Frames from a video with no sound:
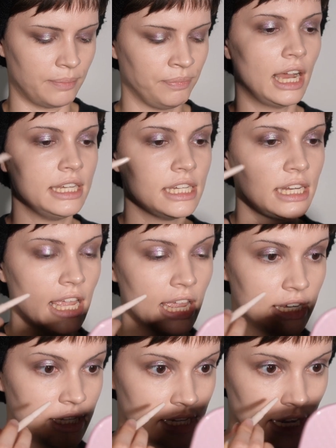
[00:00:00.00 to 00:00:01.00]
I did
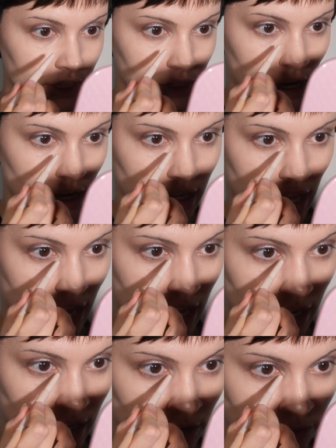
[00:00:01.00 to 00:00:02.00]
a TikTok
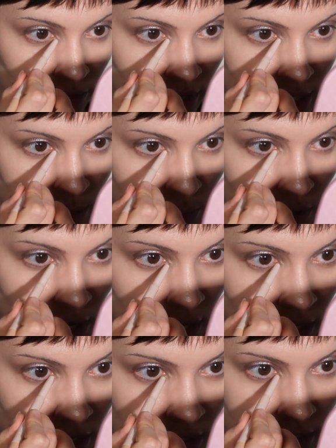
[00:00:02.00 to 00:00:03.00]
ad for this
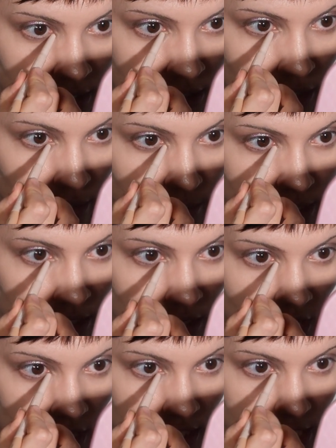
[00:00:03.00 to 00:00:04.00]
product. It was not